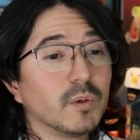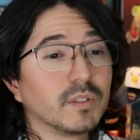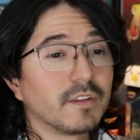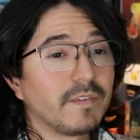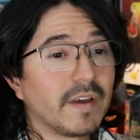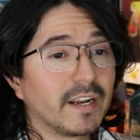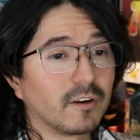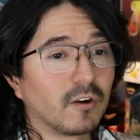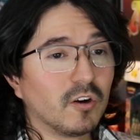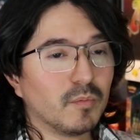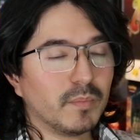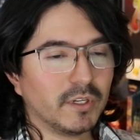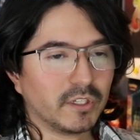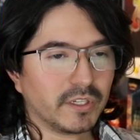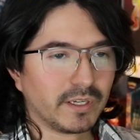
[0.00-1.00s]
with the Fan Call
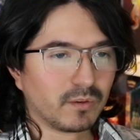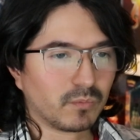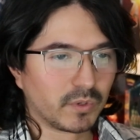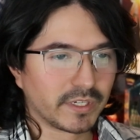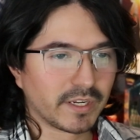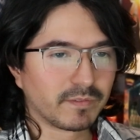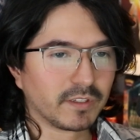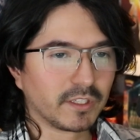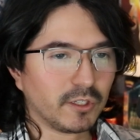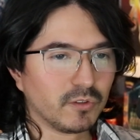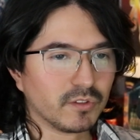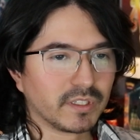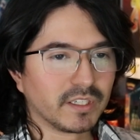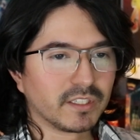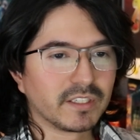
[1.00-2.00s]
ability, we're definitely
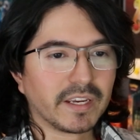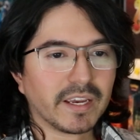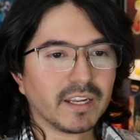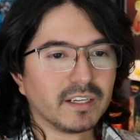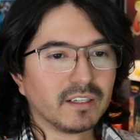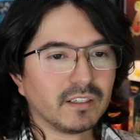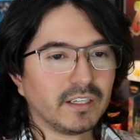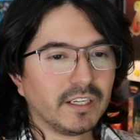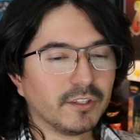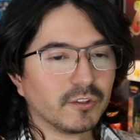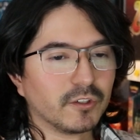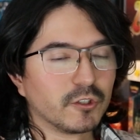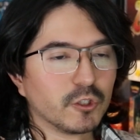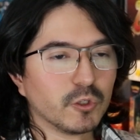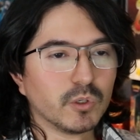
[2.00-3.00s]
using it to get
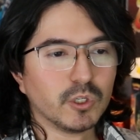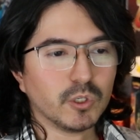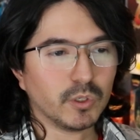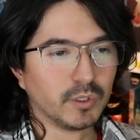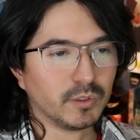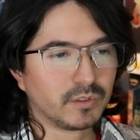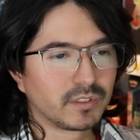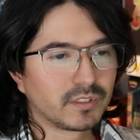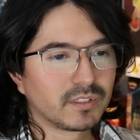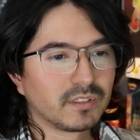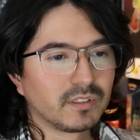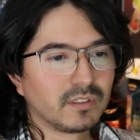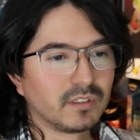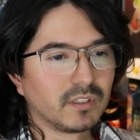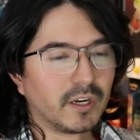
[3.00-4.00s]
either 2 Hootoots,
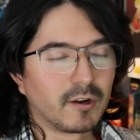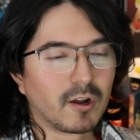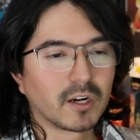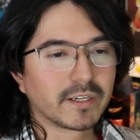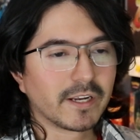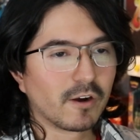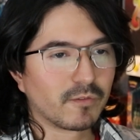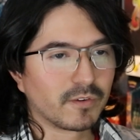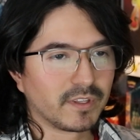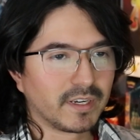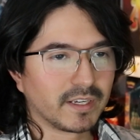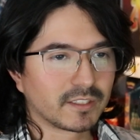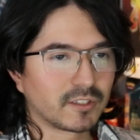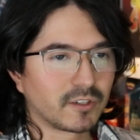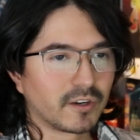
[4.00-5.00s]
a Noctowl for the
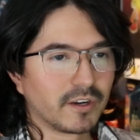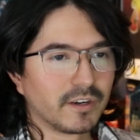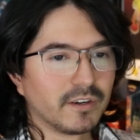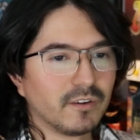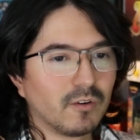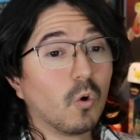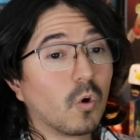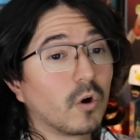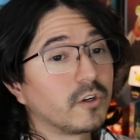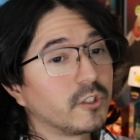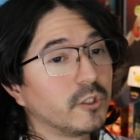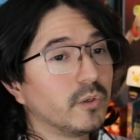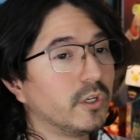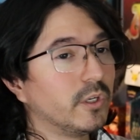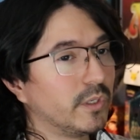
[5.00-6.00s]
next turn, or
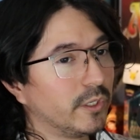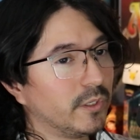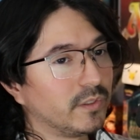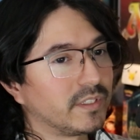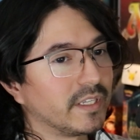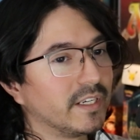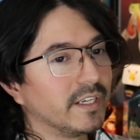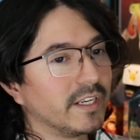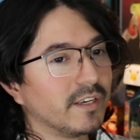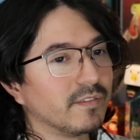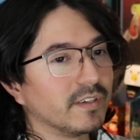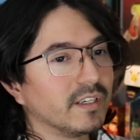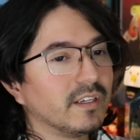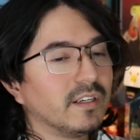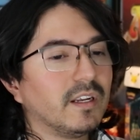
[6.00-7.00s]
2 Hoothoots and an
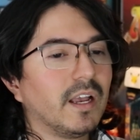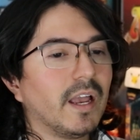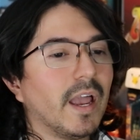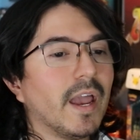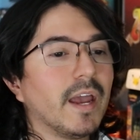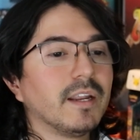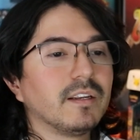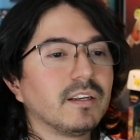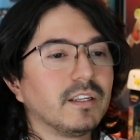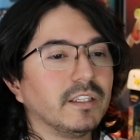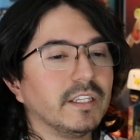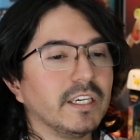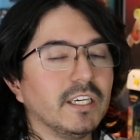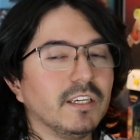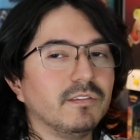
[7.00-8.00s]
Eevee. And
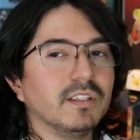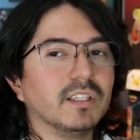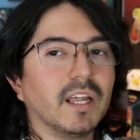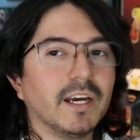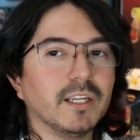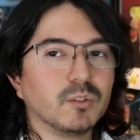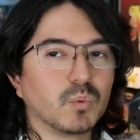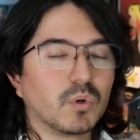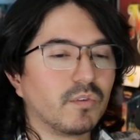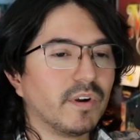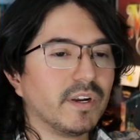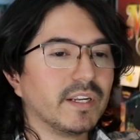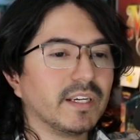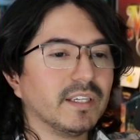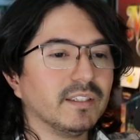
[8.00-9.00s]
the Eevee lines we're
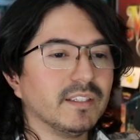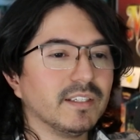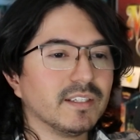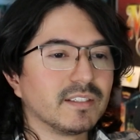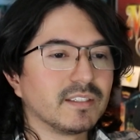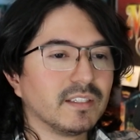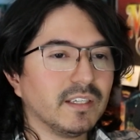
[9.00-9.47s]
running in this